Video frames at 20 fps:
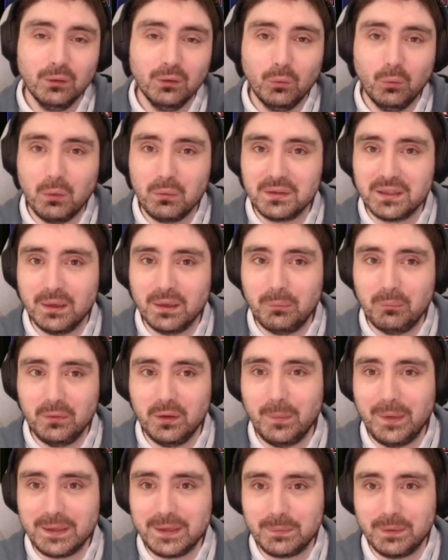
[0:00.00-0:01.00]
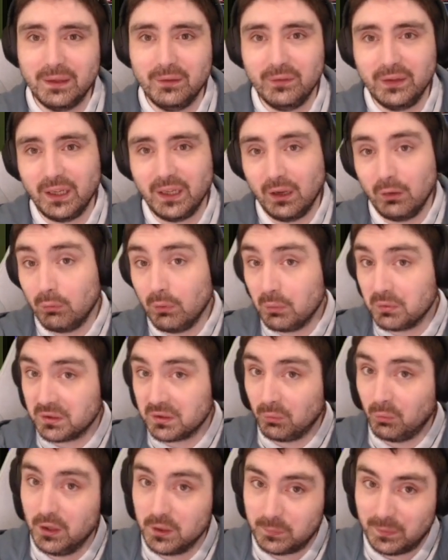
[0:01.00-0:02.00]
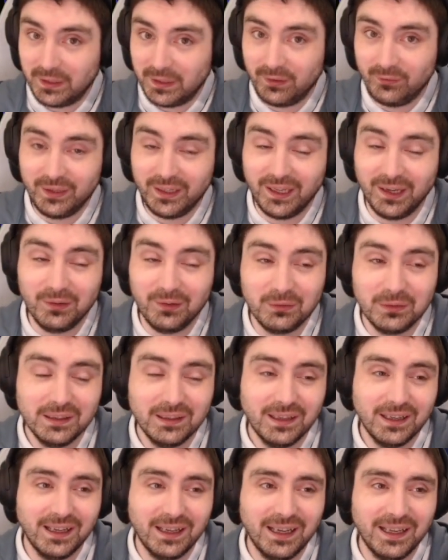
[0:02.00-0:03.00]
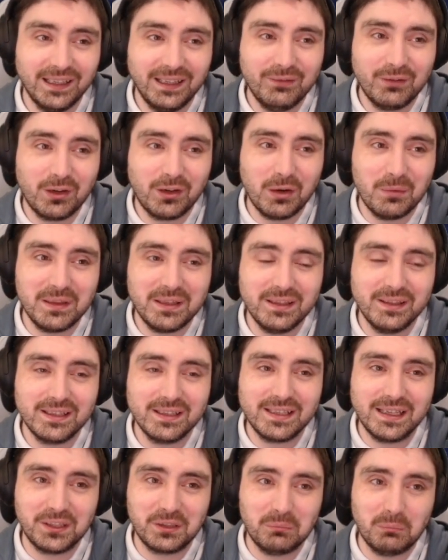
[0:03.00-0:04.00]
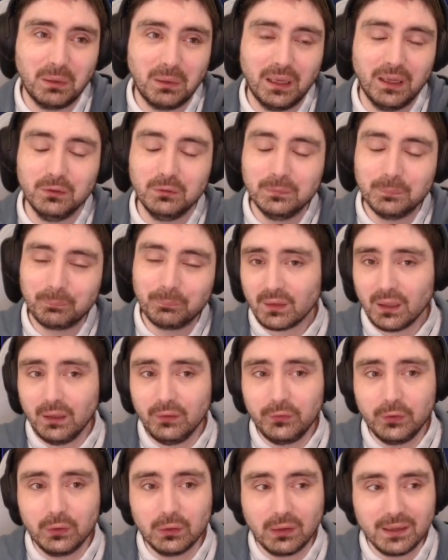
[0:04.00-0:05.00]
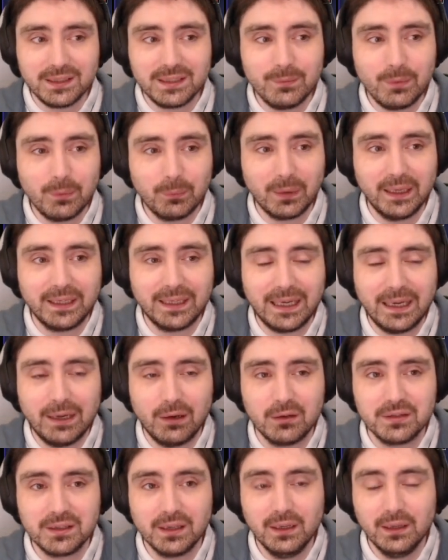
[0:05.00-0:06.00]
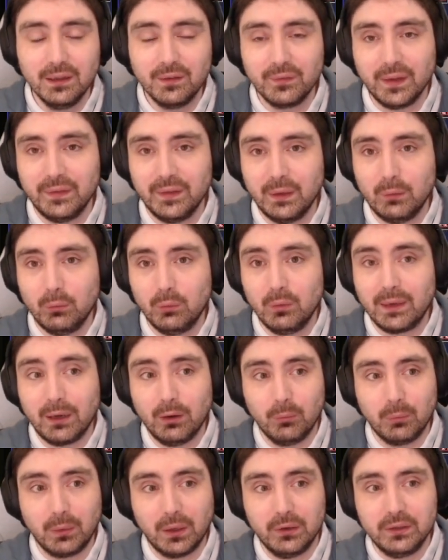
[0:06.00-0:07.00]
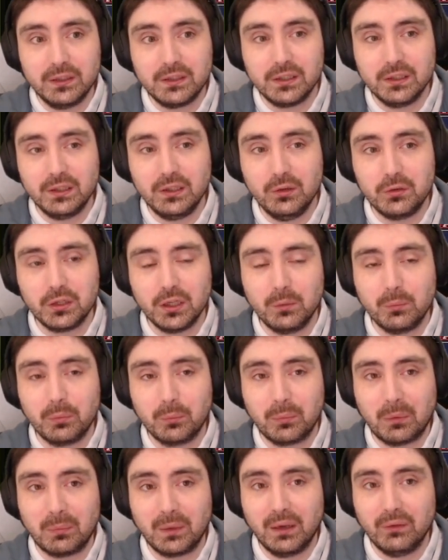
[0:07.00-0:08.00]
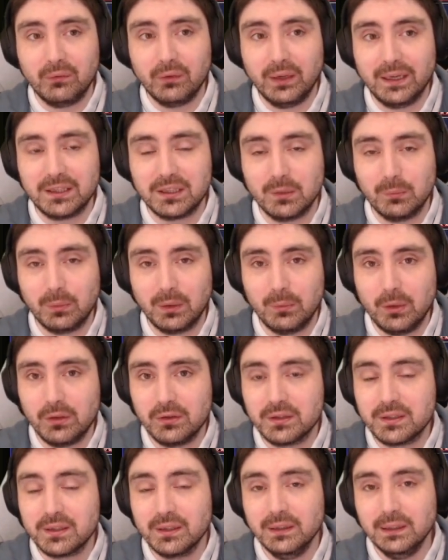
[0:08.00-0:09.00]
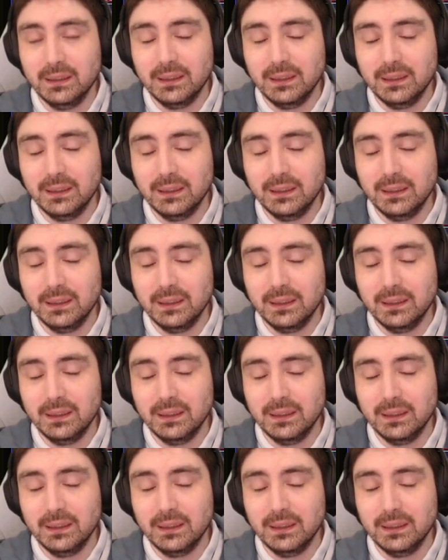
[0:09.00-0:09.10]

What was the best bit of the video? What was the worst bit of the video? Leave a comment in the section below. If you'd like to see me play Chaos, then they will get uploaded to YouTube probably over the next couple of months.